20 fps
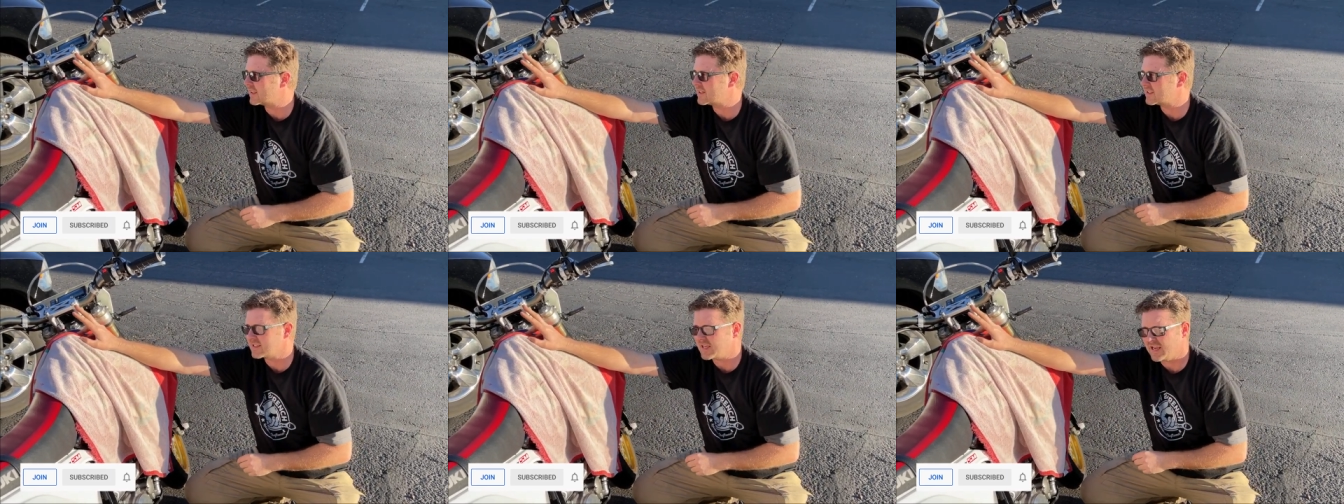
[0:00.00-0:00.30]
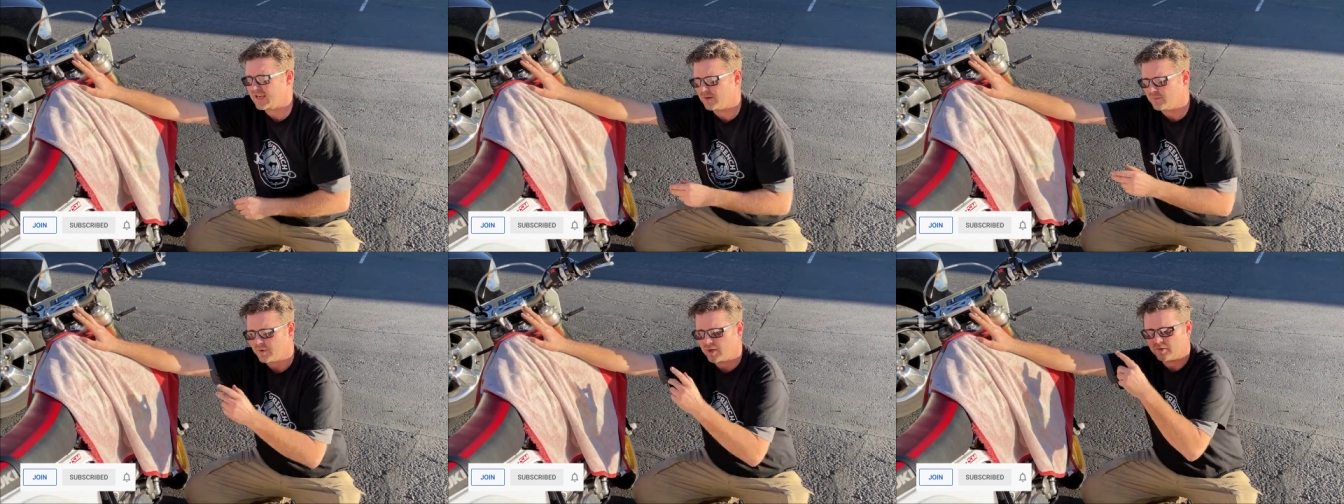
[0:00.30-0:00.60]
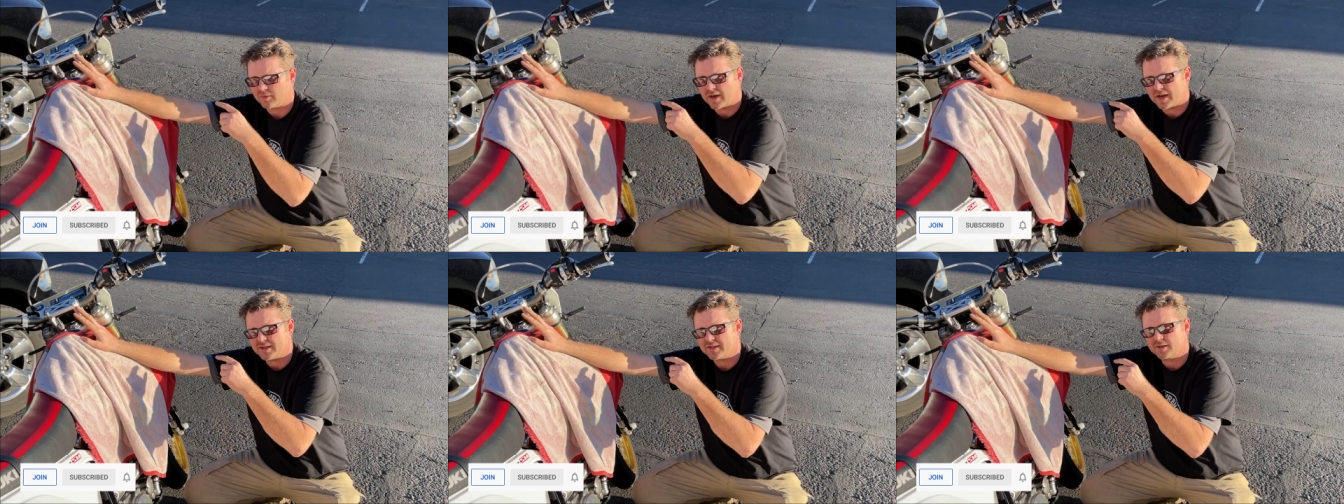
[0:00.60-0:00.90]
that his
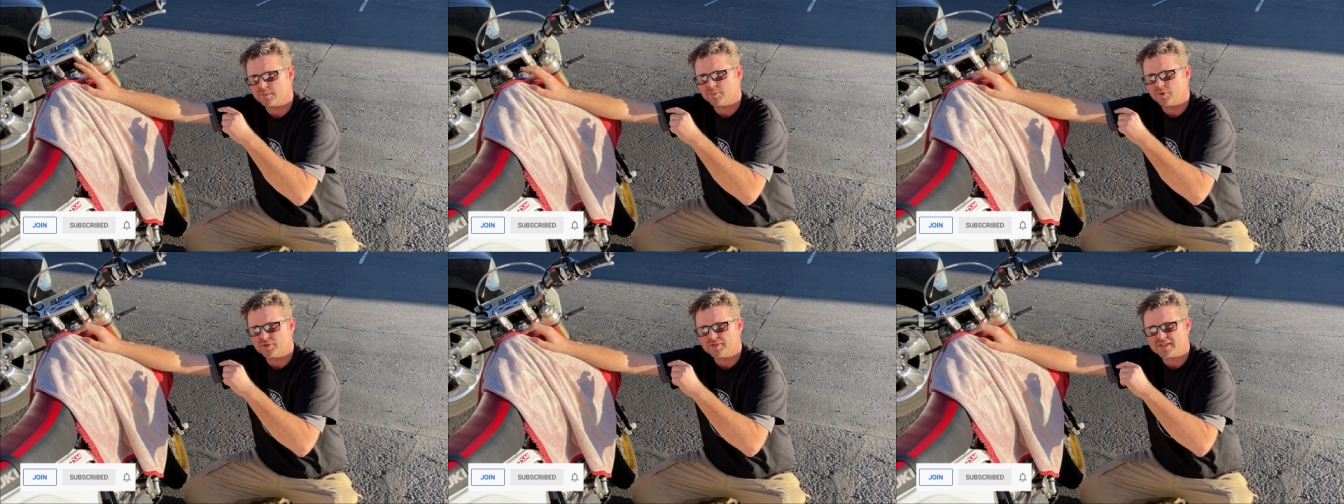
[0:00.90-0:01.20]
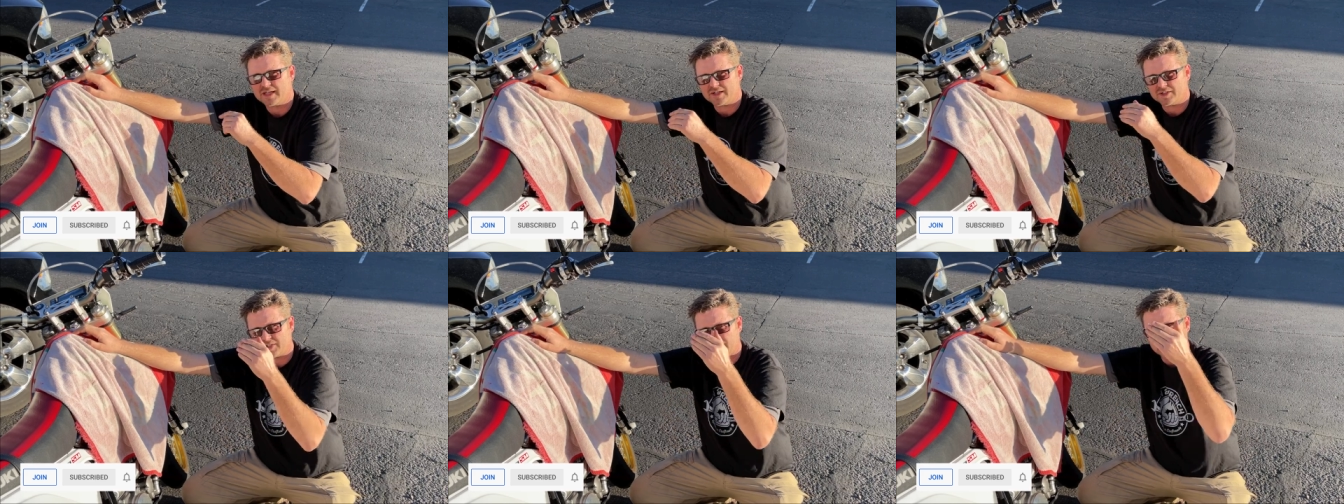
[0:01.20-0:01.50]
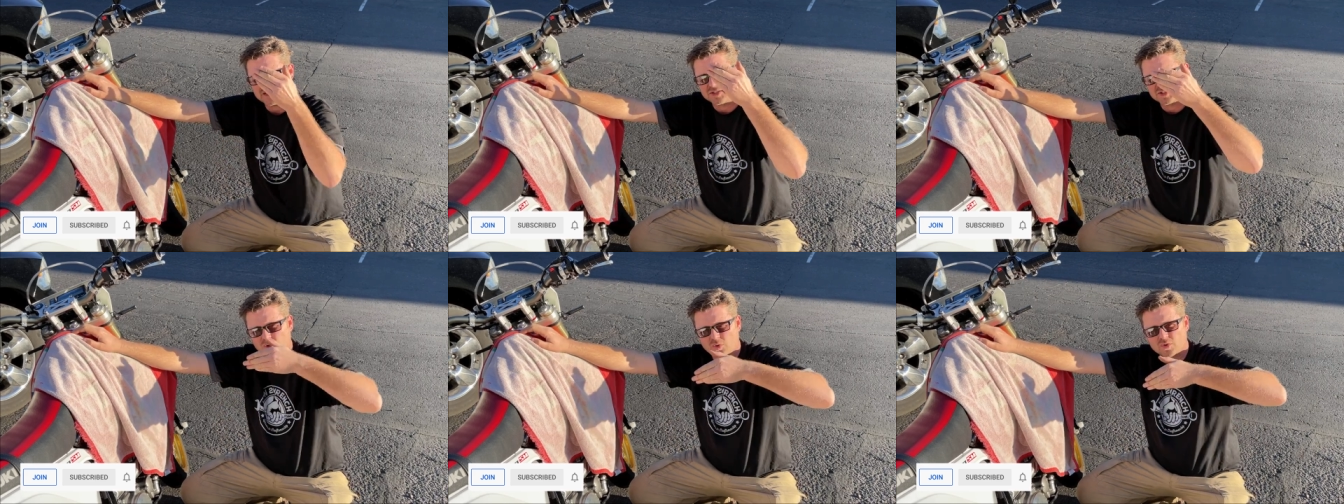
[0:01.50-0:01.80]
handlebar riser bolts
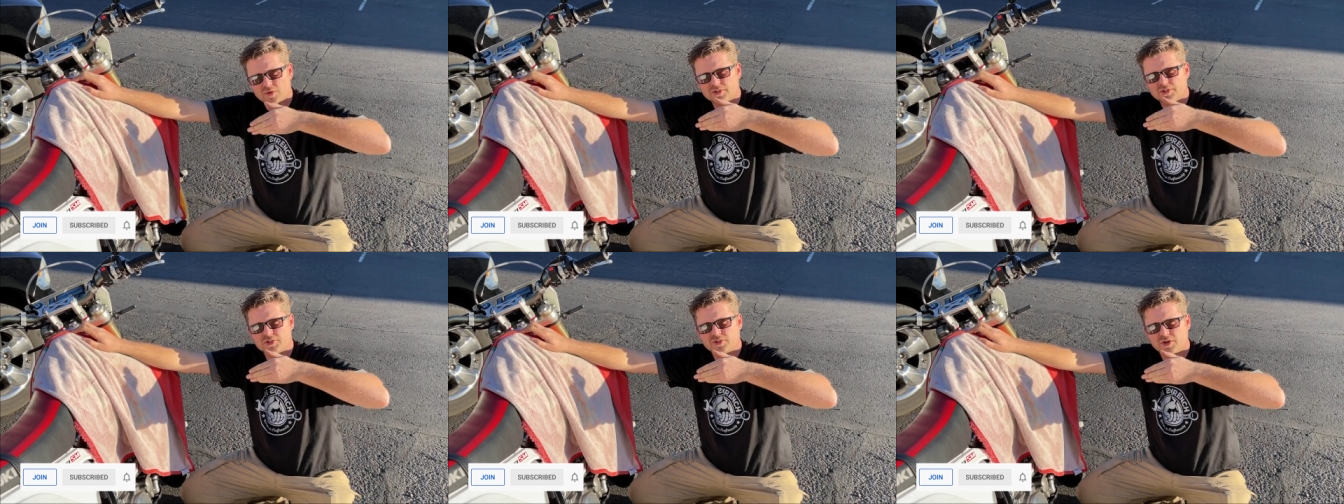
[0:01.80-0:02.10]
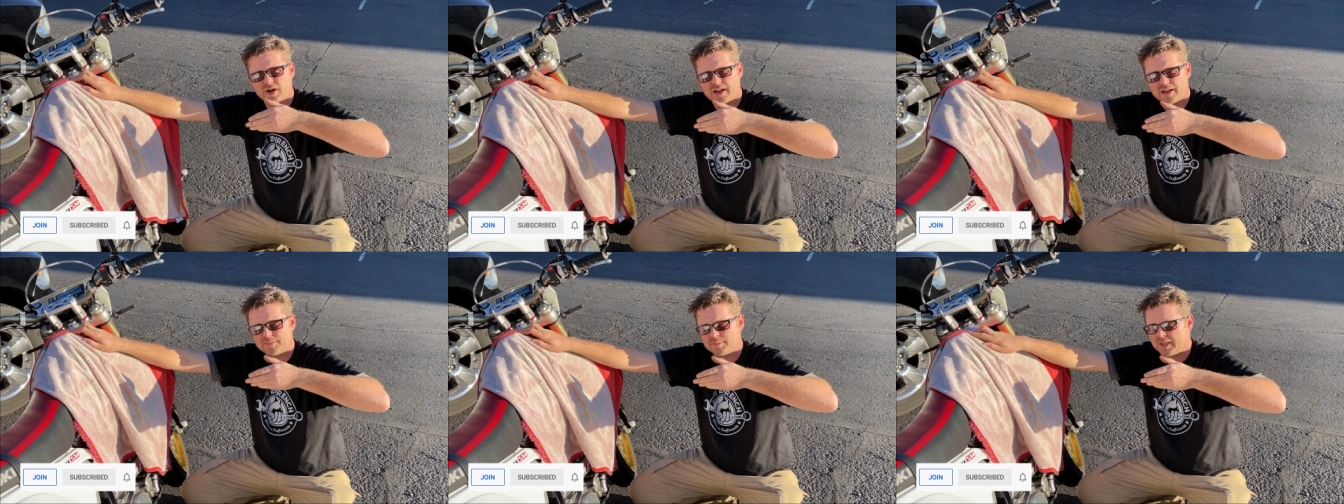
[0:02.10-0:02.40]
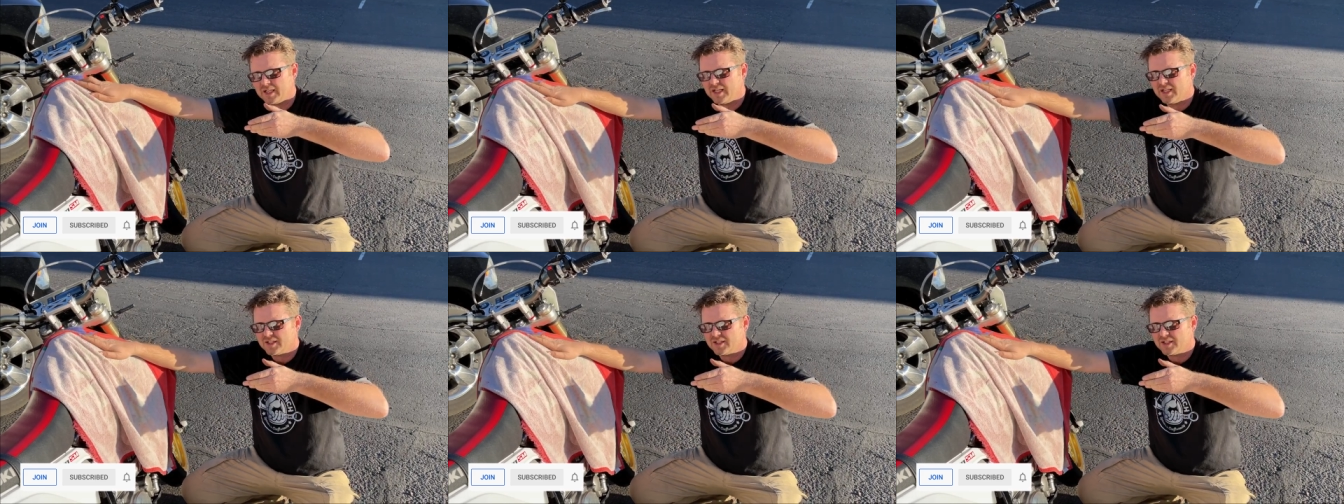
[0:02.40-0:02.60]
actually had torque stripe